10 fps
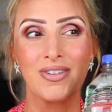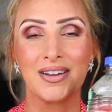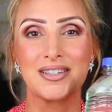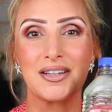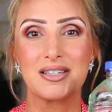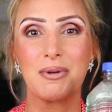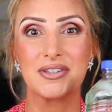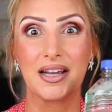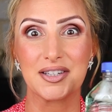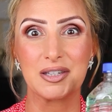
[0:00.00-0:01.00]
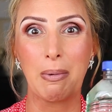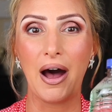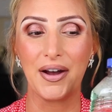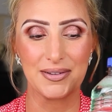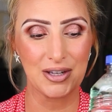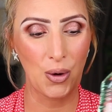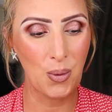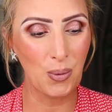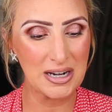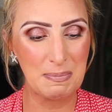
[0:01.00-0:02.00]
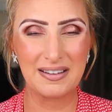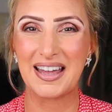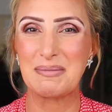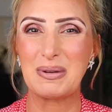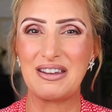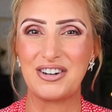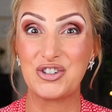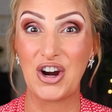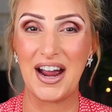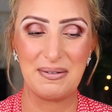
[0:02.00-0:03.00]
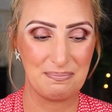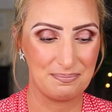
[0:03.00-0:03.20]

Like I said, it smells like a spa. So wanted to pick that up and give it a try.